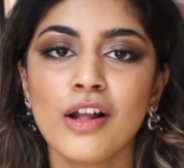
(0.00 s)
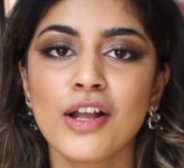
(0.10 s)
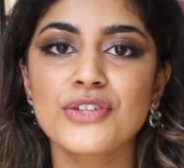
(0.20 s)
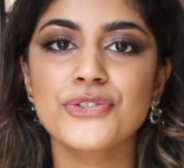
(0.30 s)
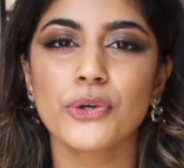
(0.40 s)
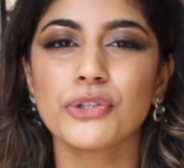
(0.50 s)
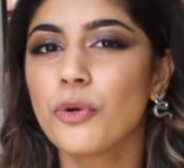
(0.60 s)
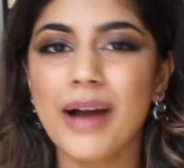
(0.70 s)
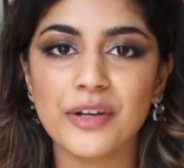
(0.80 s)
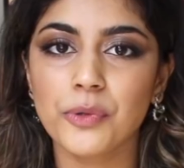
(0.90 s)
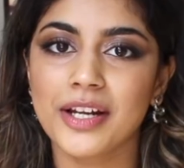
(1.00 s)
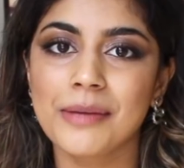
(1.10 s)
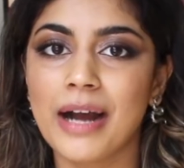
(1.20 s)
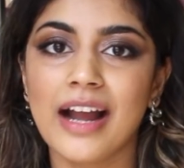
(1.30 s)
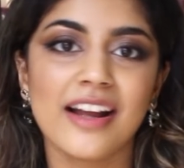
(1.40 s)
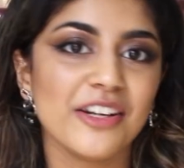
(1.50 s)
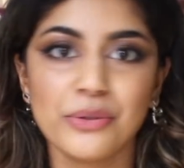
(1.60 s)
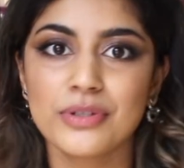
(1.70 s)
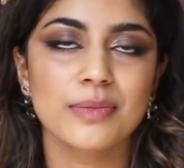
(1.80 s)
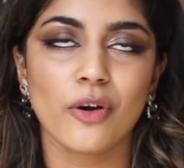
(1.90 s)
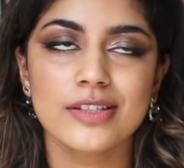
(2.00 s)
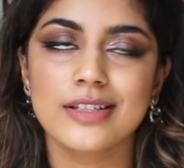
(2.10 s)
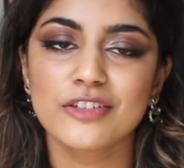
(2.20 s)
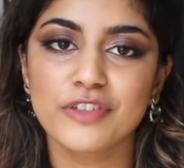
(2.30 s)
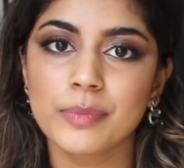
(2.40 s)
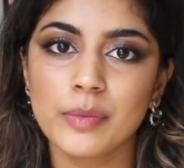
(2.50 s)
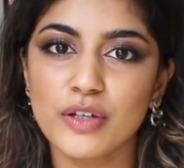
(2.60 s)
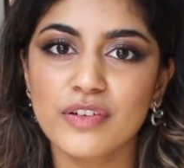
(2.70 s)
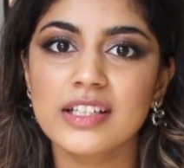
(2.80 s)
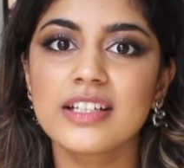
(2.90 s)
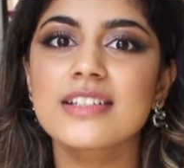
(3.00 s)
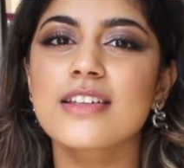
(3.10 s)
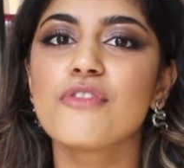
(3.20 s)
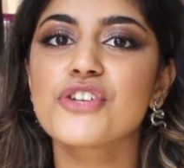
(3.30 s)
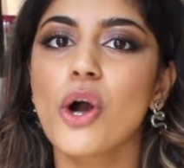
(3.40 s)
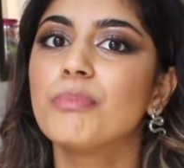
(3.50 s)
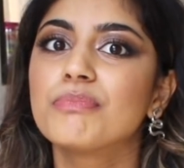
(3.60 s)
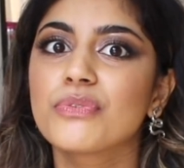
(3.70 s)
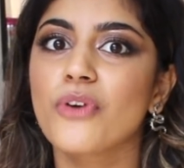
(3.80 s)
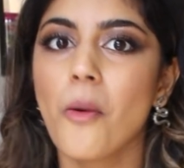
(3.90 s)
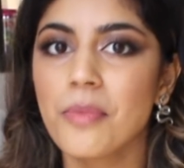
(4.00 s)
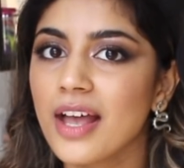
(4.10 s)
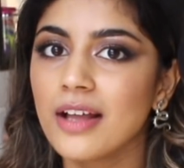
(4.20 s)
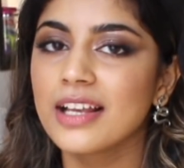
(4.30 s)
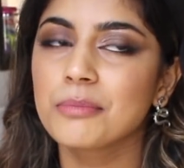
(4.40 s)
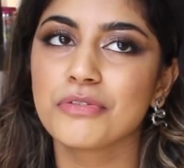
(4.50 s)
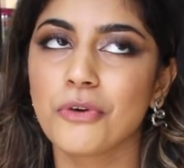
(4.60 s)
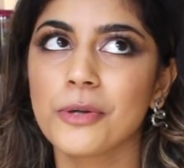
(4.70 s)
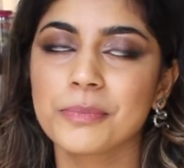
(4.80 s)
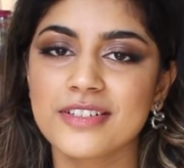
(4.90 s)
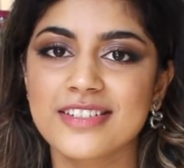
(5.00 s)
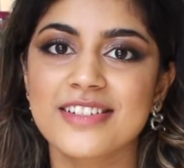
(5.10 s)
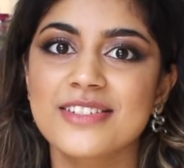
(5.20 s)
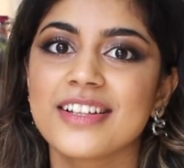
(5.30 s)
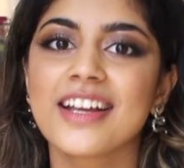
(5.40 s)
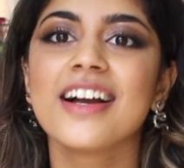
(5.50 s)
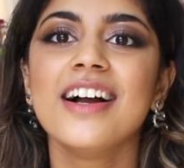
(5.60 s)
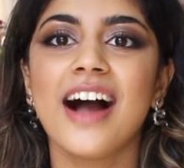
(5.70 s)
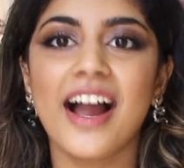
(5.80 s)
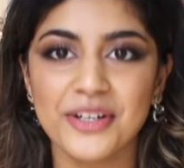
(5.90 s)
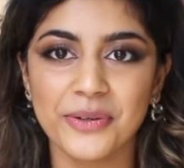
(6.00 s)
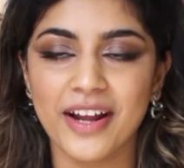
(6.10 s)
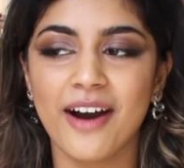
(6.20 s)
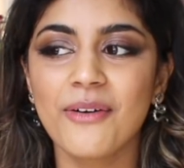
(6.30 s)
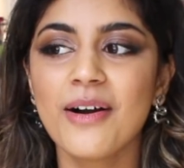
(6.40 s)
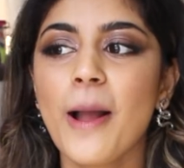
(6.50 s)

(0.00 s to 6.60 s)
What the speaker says: so no matter what I buy, I know a small is gonna fit me perfectly because I've shopped from there like before in person, so like I know now.